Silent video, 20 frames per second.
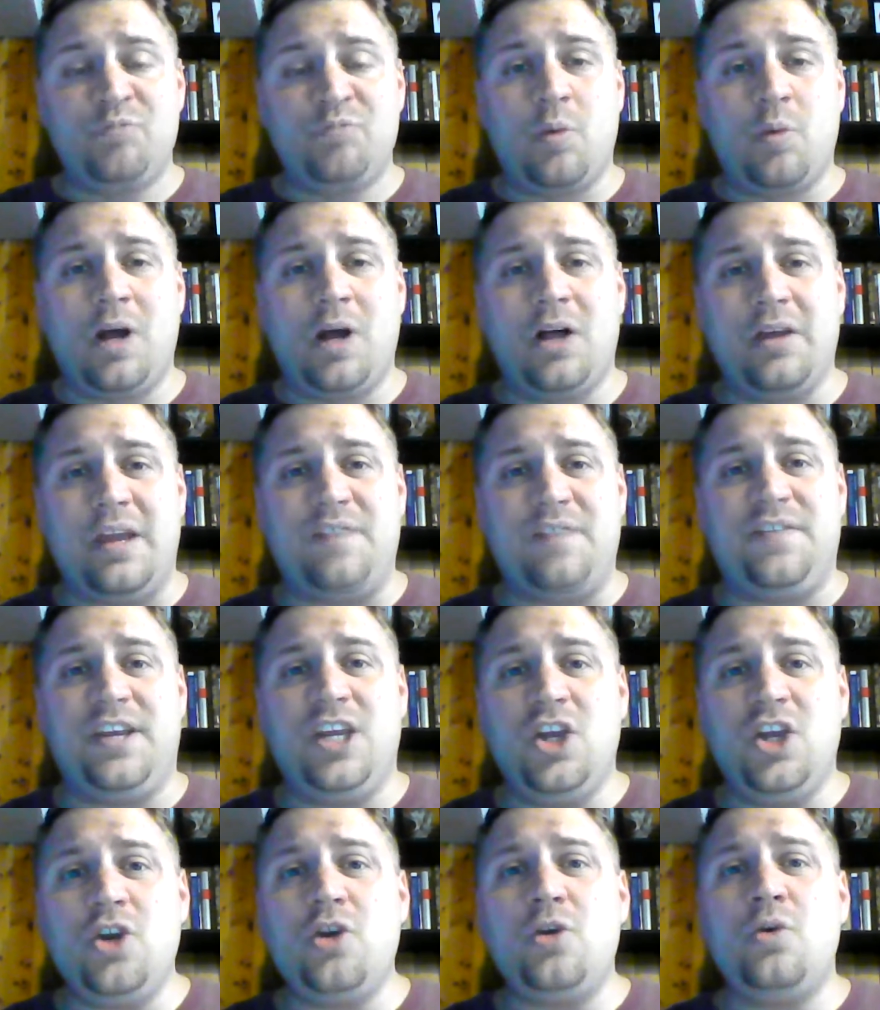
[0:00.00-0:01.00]
Well, if
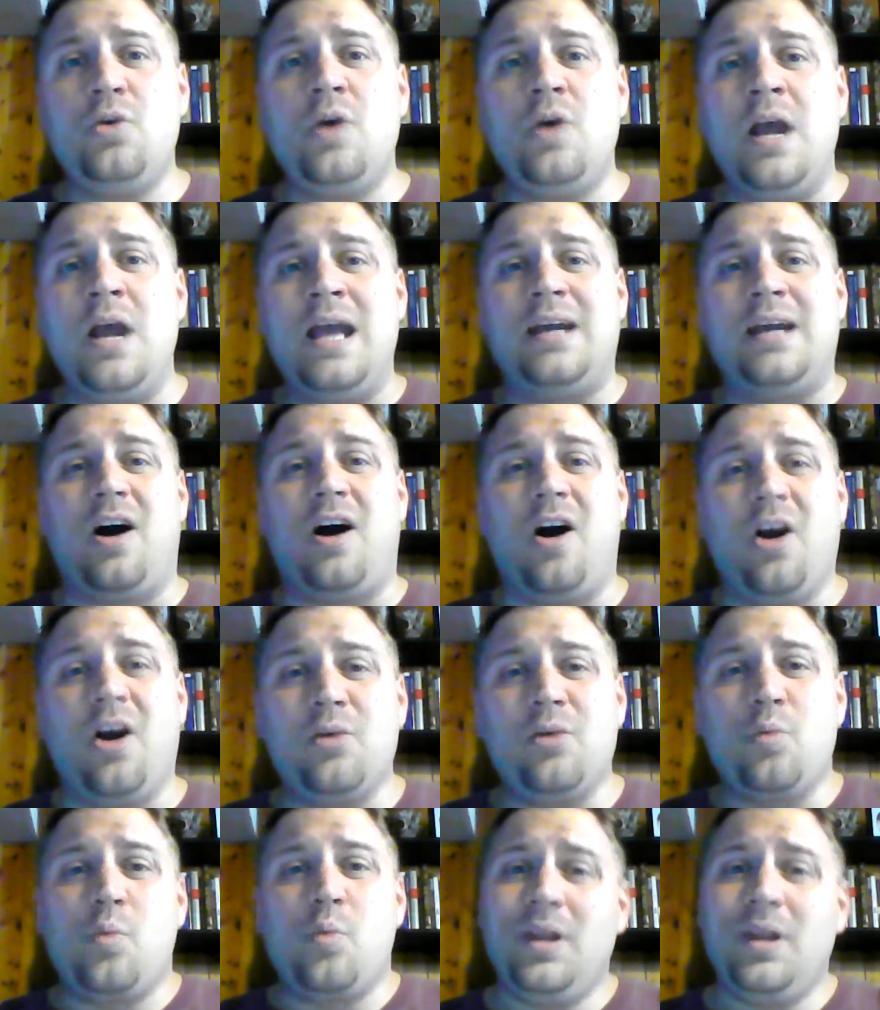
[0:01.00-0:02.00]
you
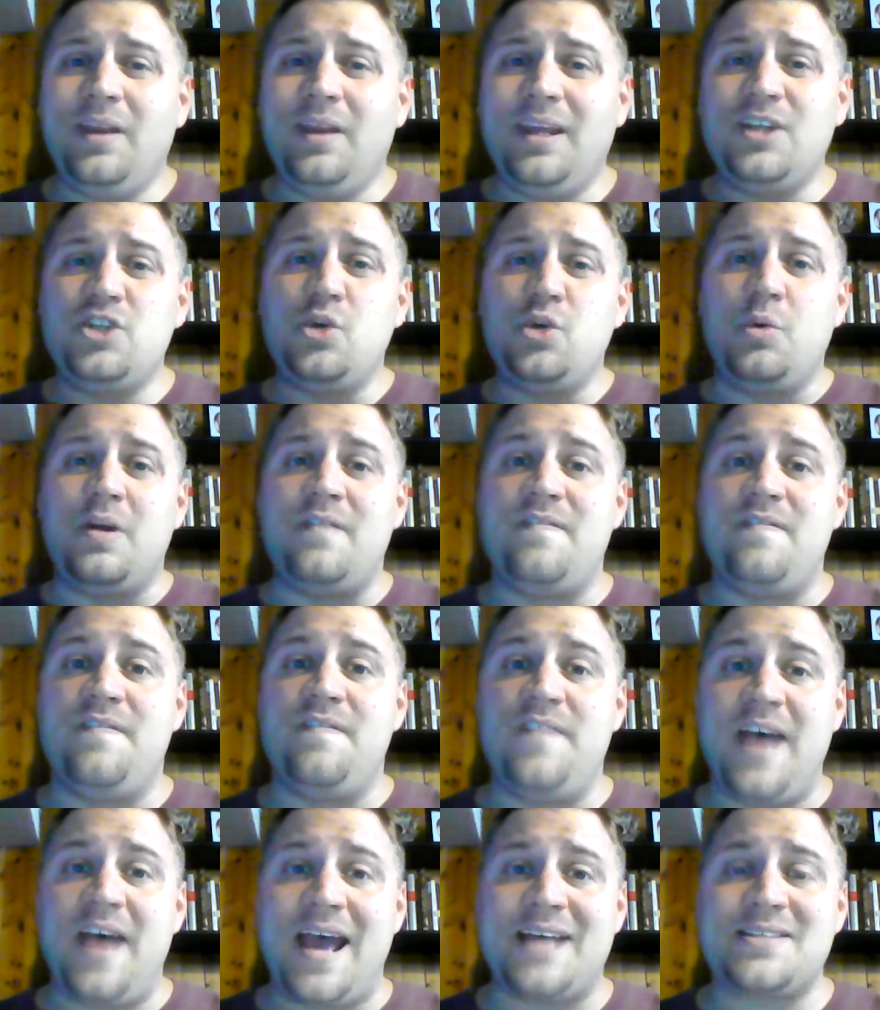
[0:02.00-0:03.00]
aren't willing to
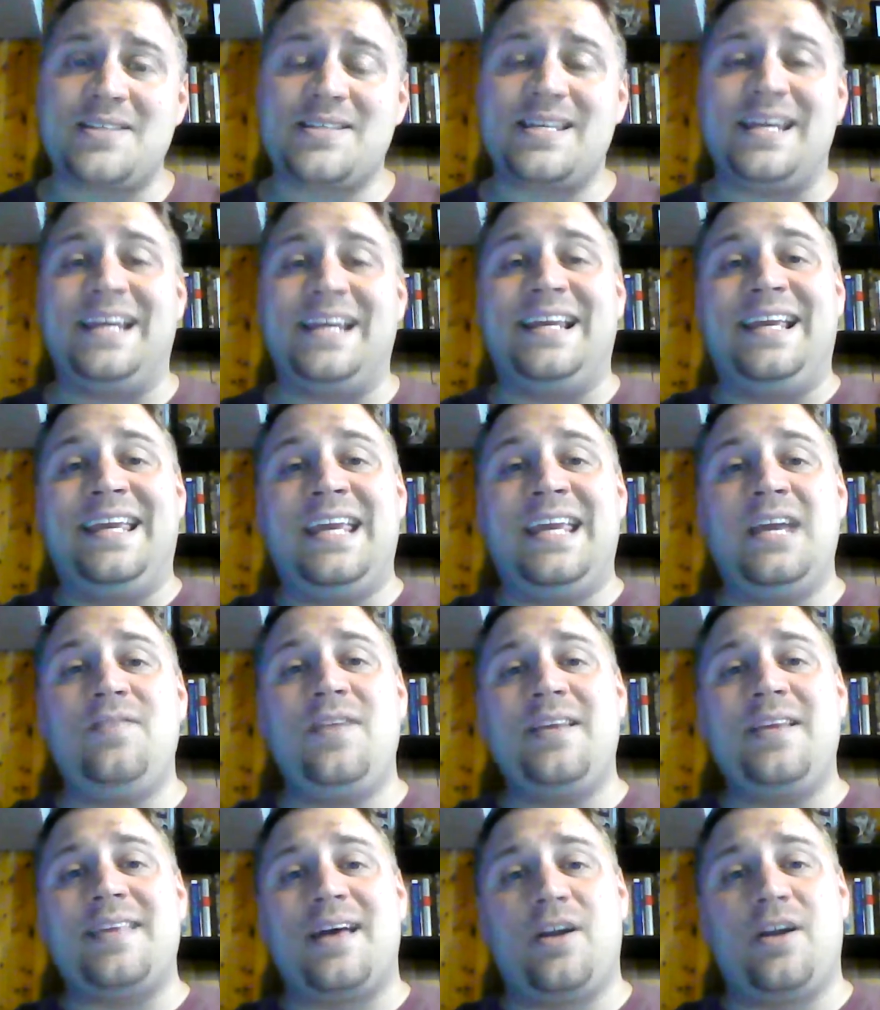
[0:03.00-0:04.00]
invest in
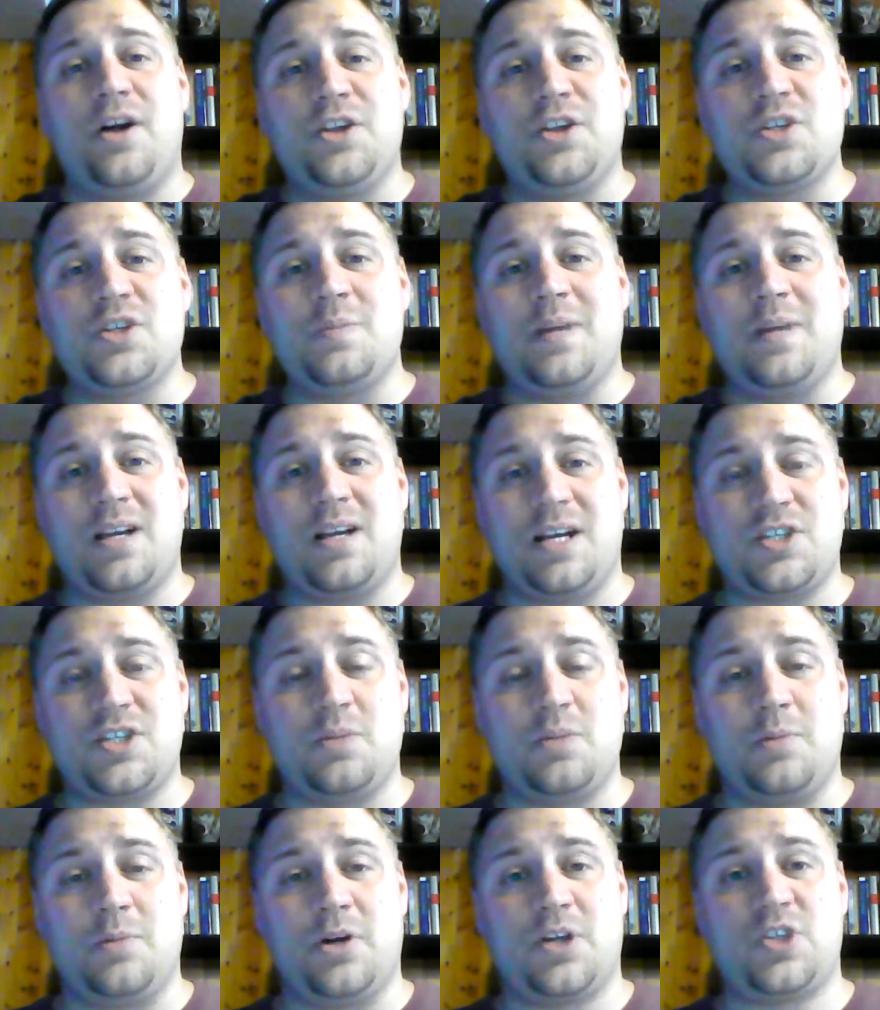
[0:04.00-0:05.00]
giving that ultimate
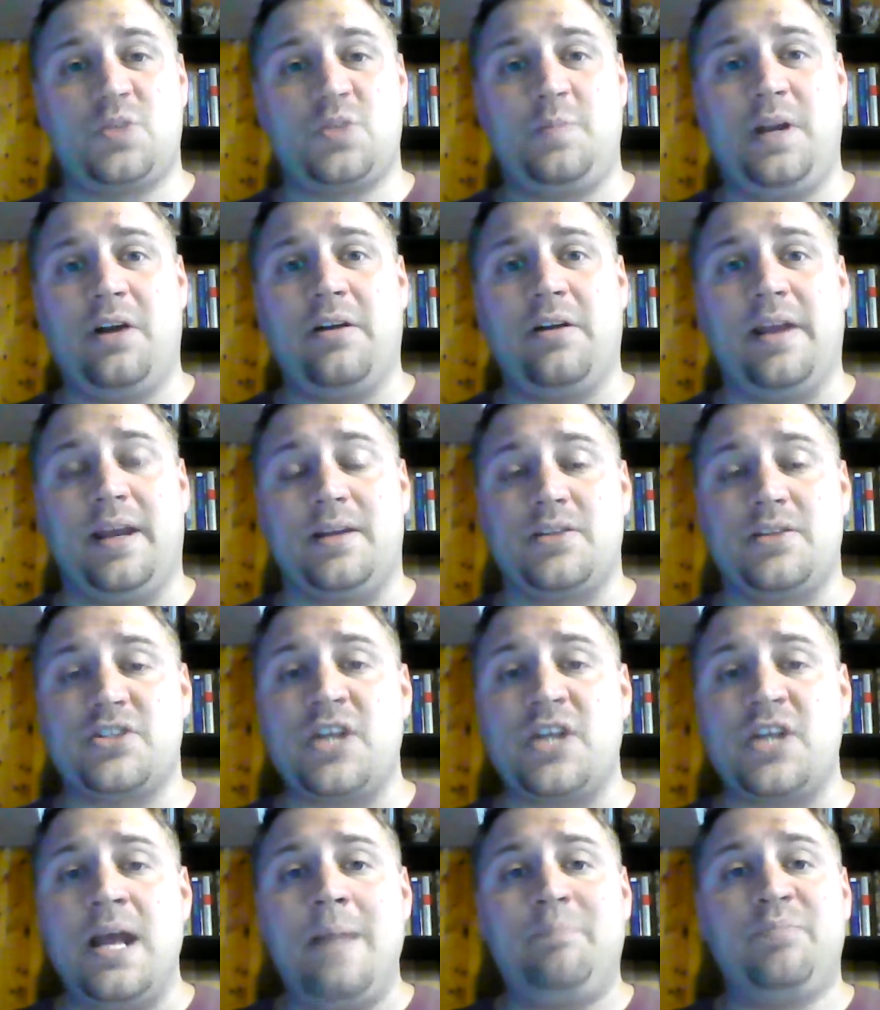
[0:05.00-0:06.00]
customer
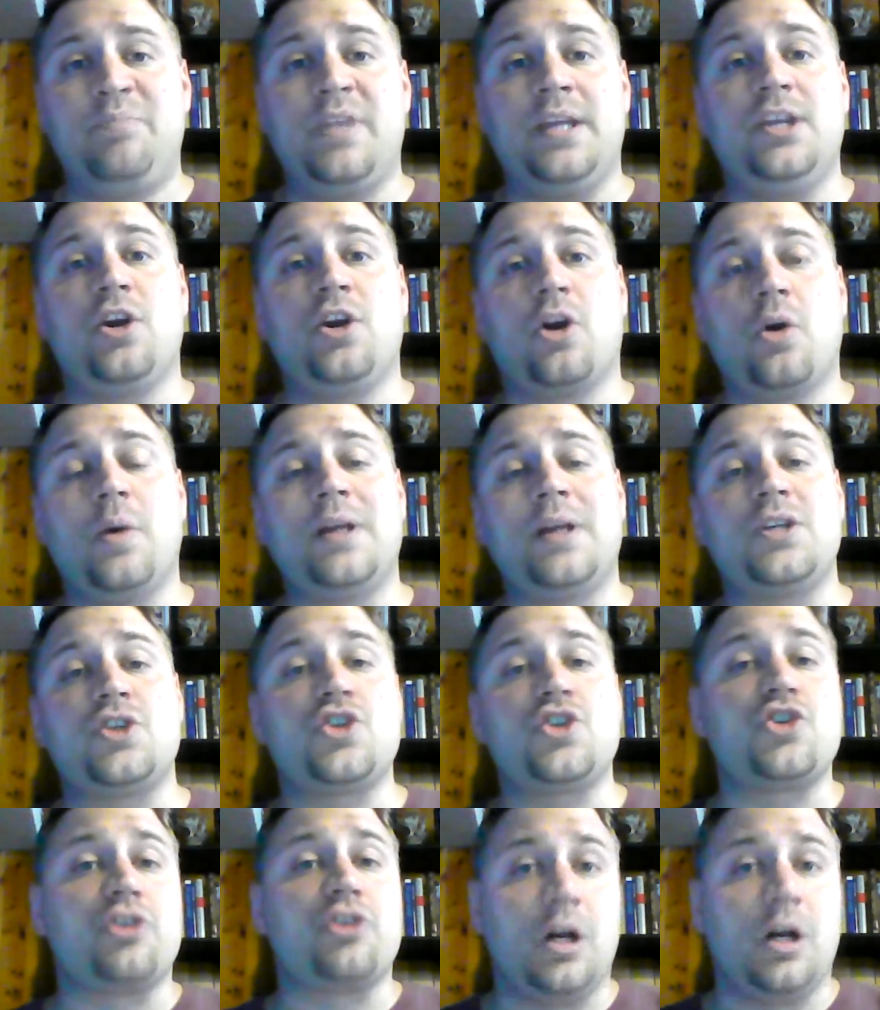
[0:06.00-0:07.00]
experience, then you're going to
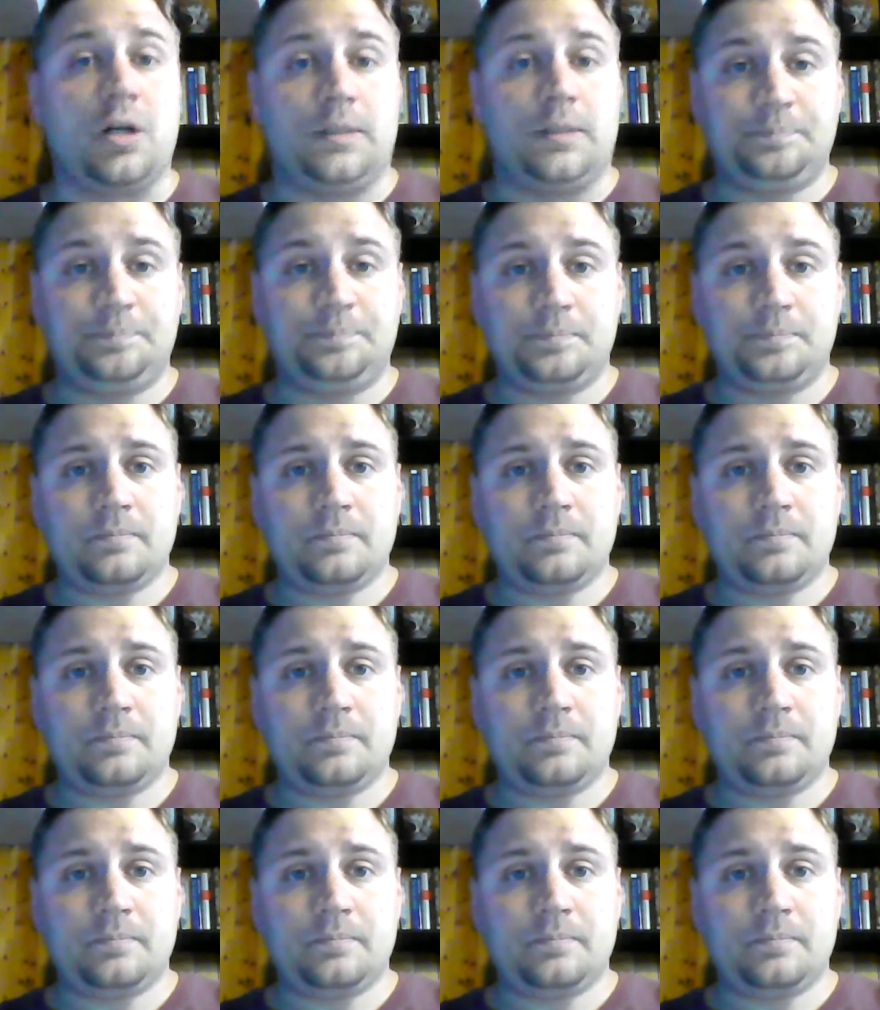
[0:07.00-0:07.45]
struggle.